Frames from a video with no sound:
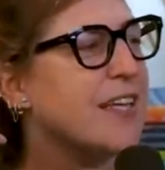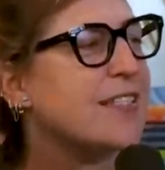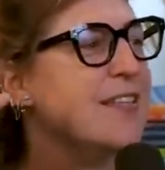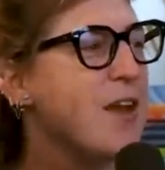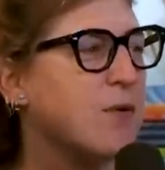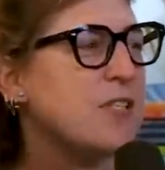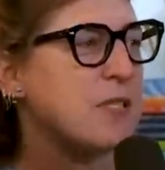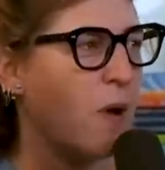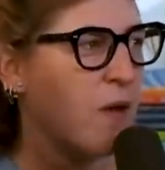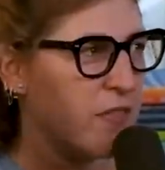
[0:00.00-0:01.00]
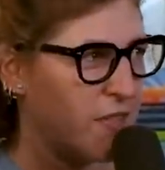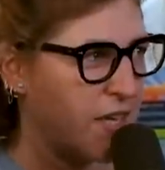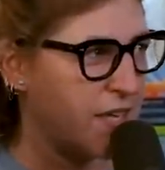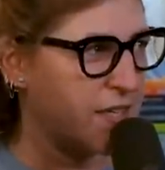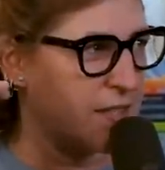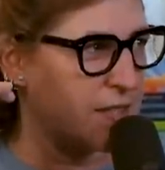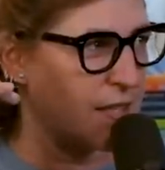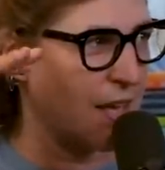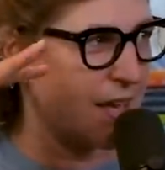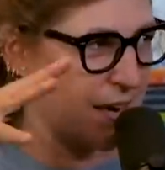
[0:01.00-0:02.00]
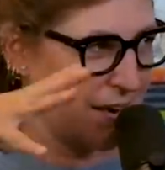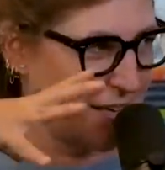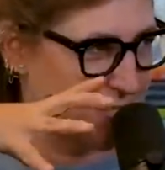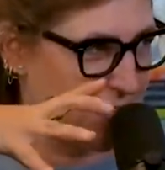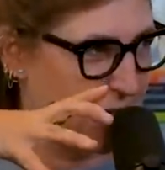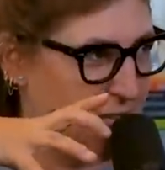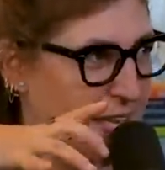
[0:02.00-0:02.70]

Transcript: it's no small mm. thing to like get on SNL.